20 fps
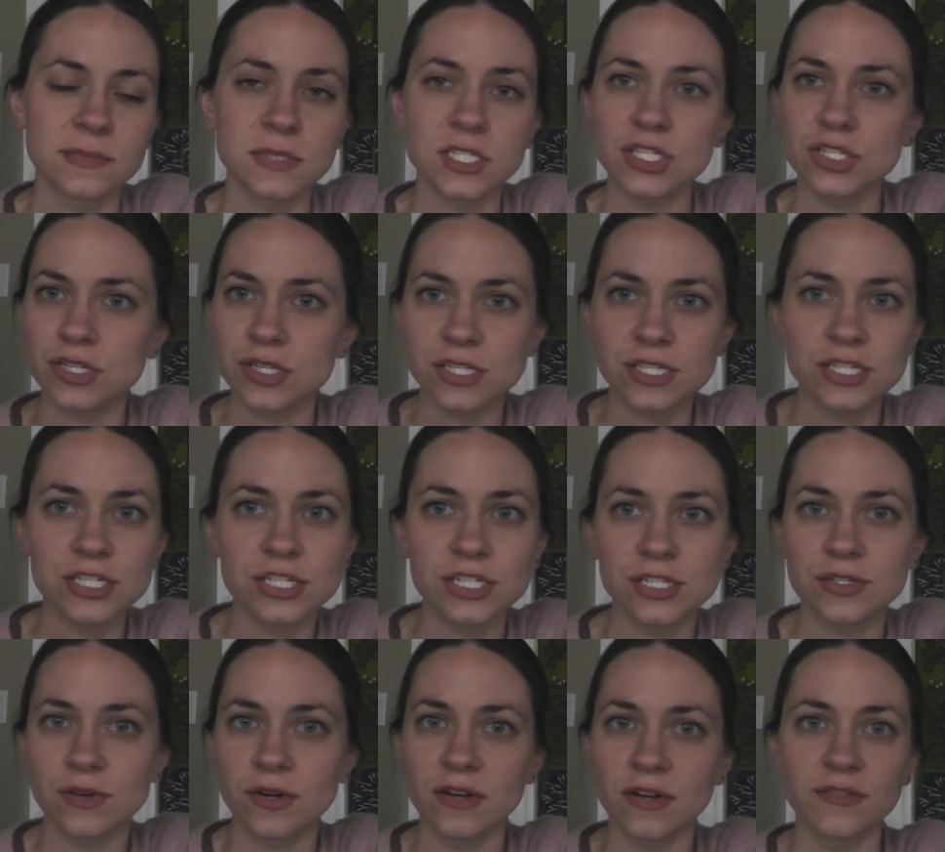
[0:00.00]
so this is
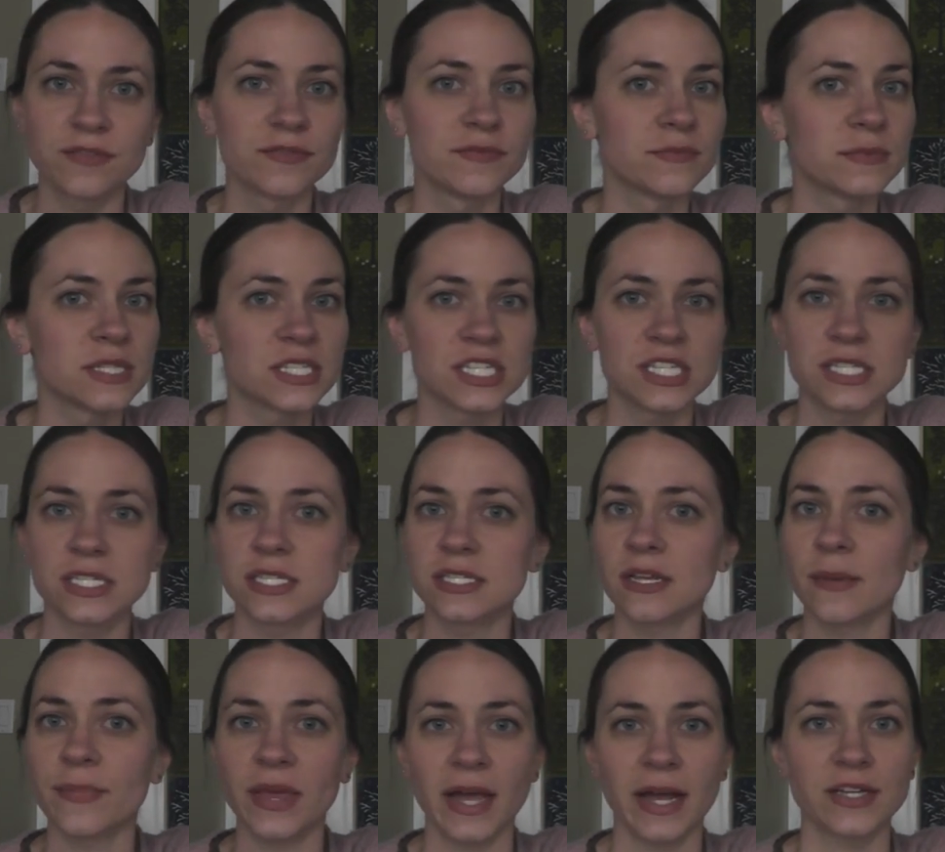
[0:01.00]
just this is
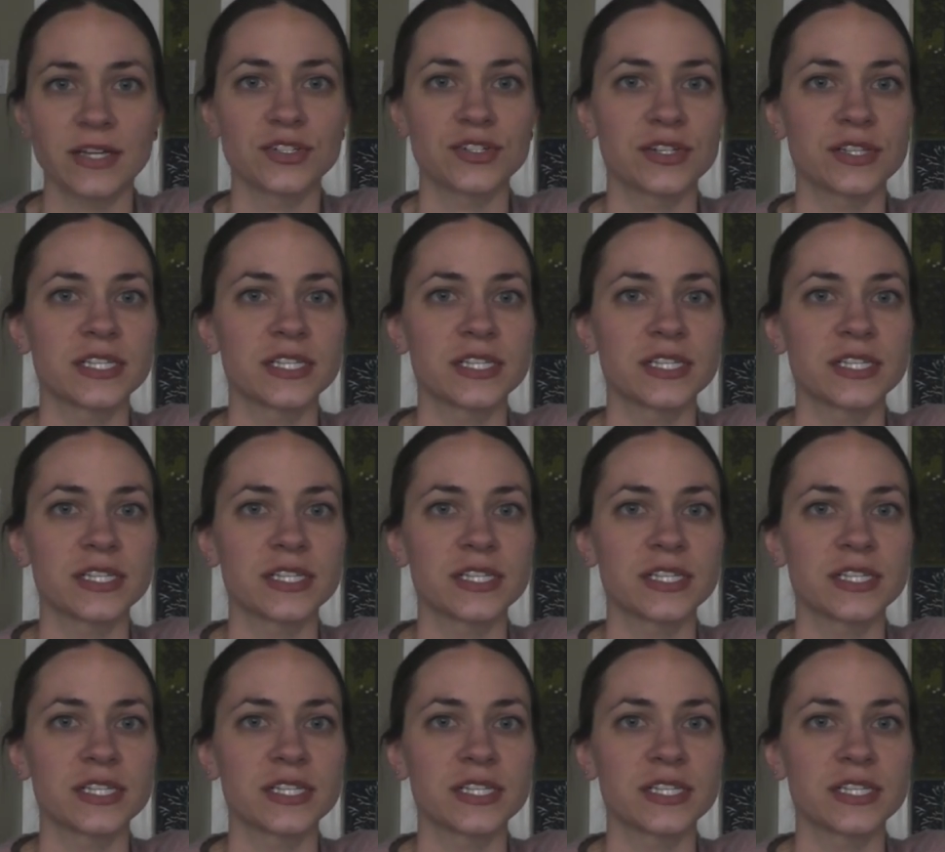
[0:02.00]
something extra.